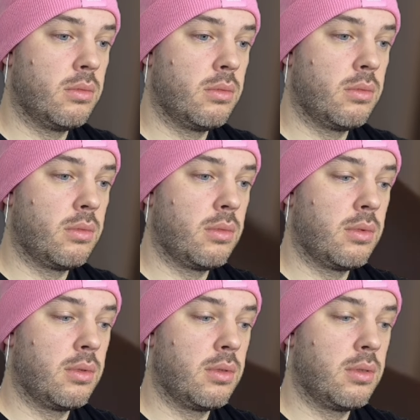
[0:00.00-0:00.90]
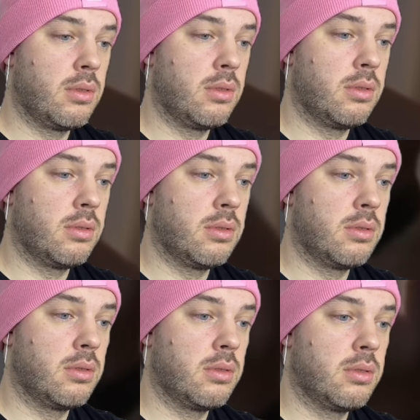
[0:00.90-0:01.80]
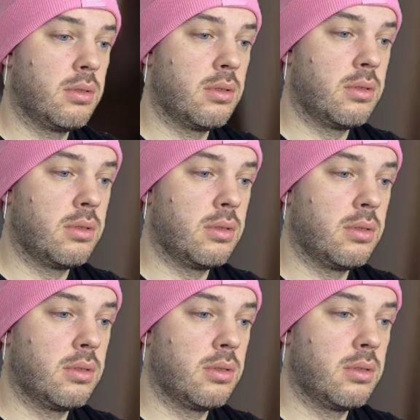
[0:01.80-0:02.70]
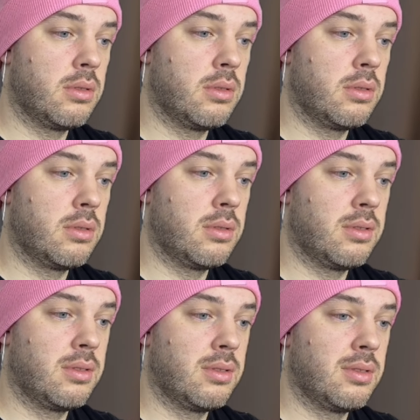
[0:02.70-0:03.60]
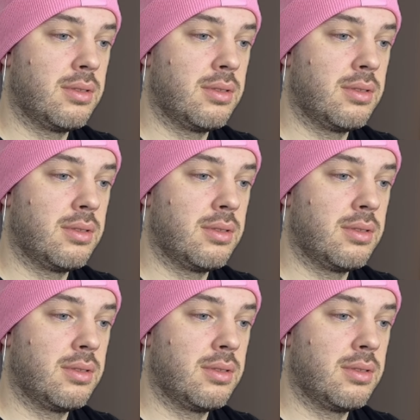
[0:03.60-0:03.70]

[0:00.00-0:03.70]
This person isn't speaking.